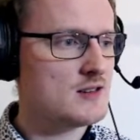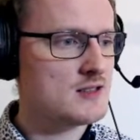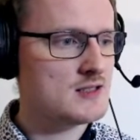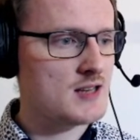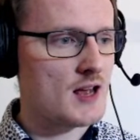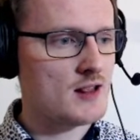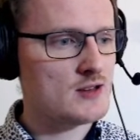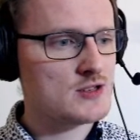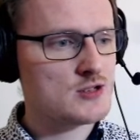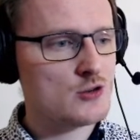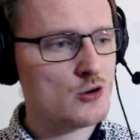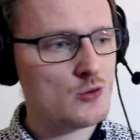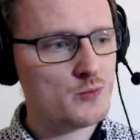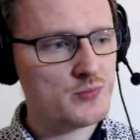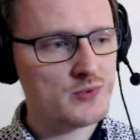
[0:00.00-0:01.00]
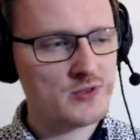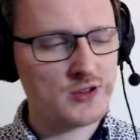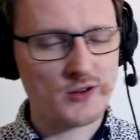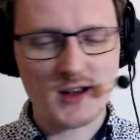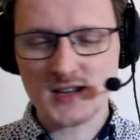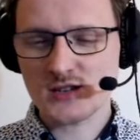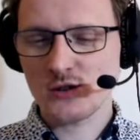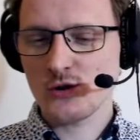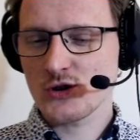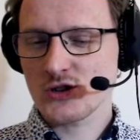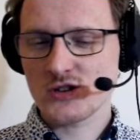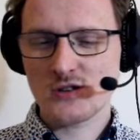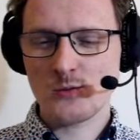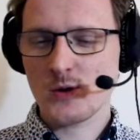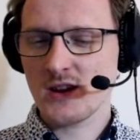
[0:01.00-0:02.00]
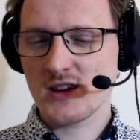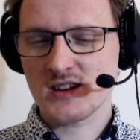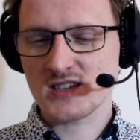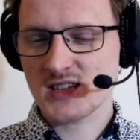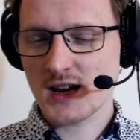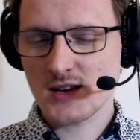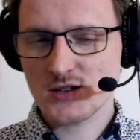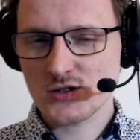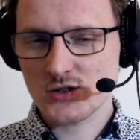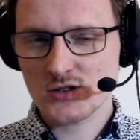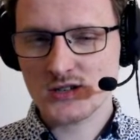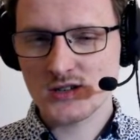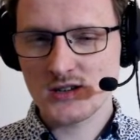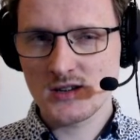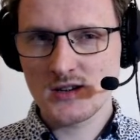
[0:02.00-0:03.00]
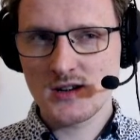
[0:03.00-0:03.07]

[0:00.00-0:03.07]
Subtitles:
telescope, the resolution of one of the sensors